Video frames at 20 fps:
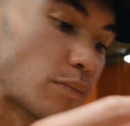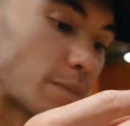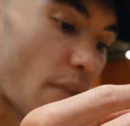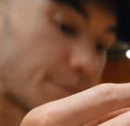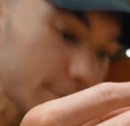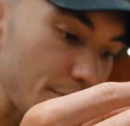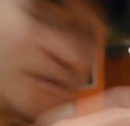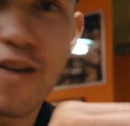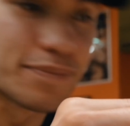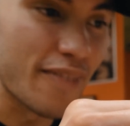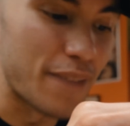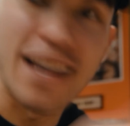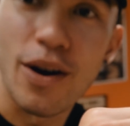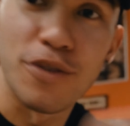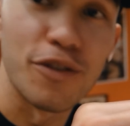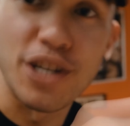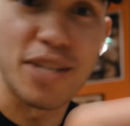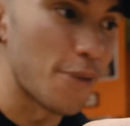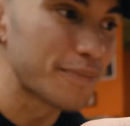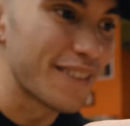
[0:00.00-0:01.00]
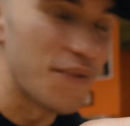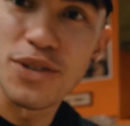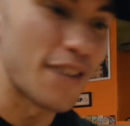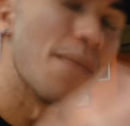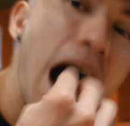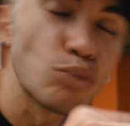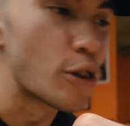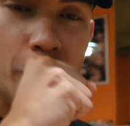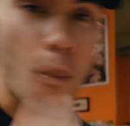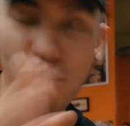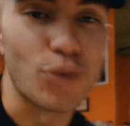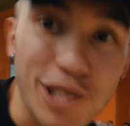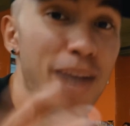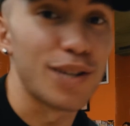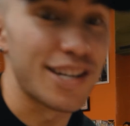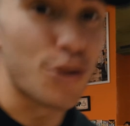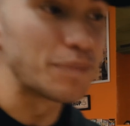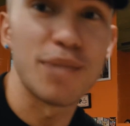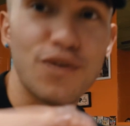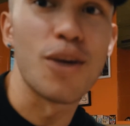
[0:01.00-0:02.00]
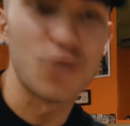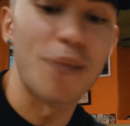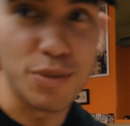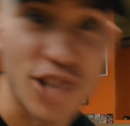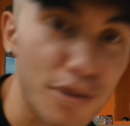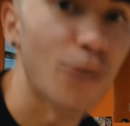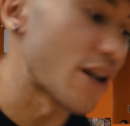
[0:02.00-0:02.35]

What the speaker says: street hype. No more double, go